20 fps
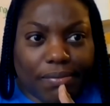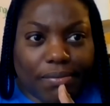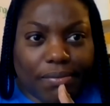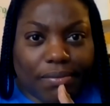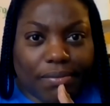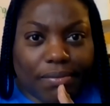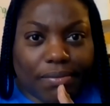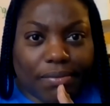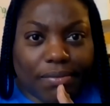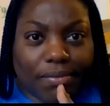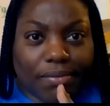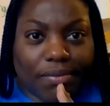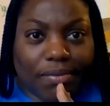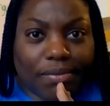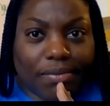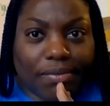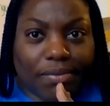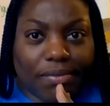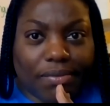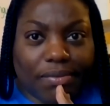period
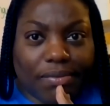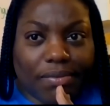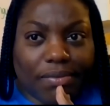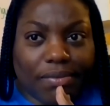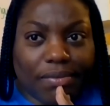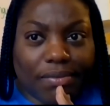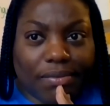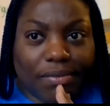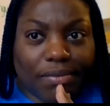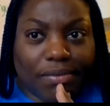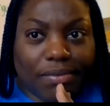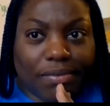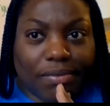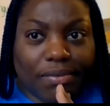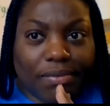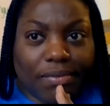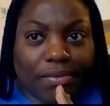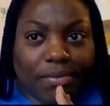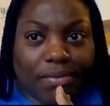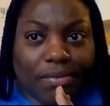or question mark
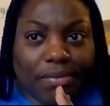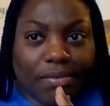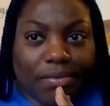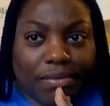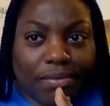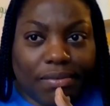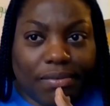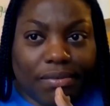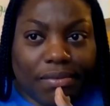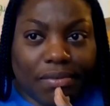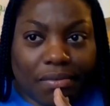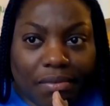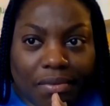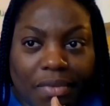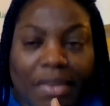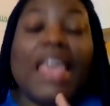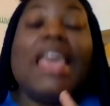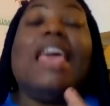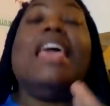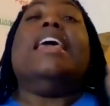Any?
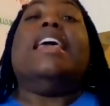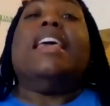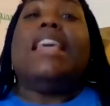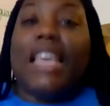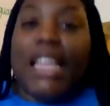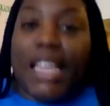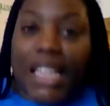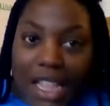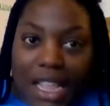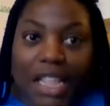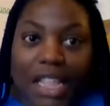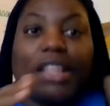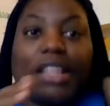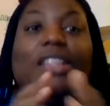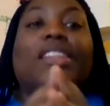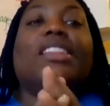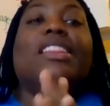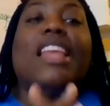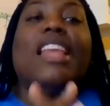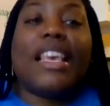um
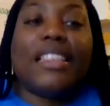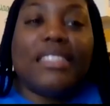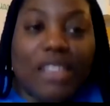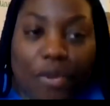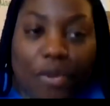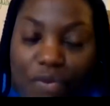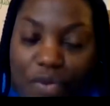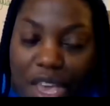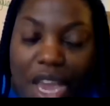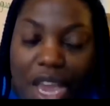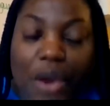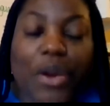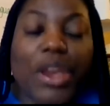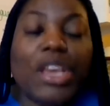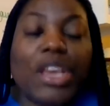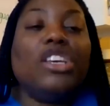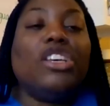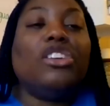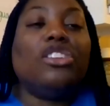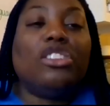that's a
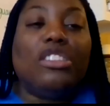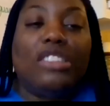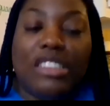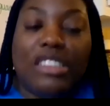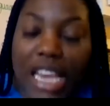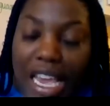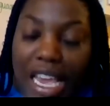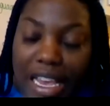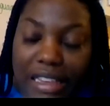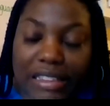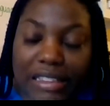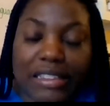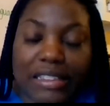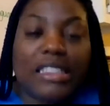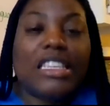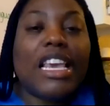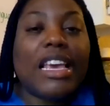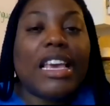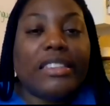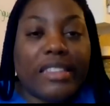very good yes
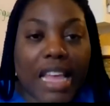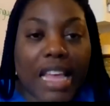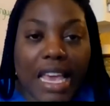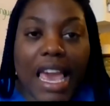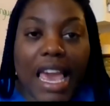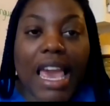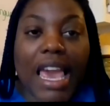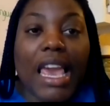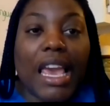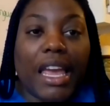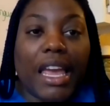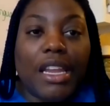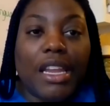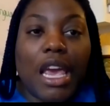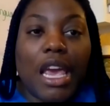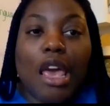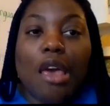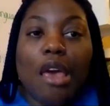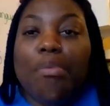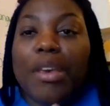yes they can
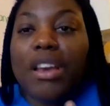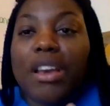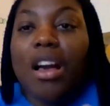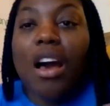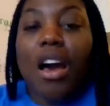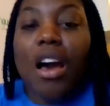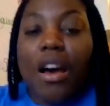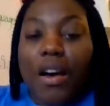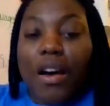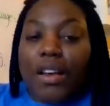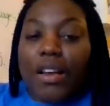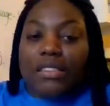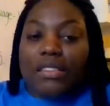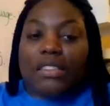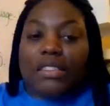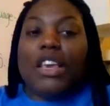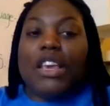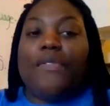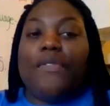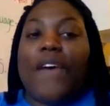
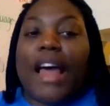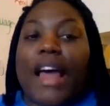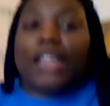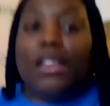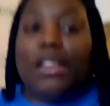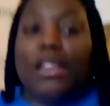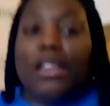because if i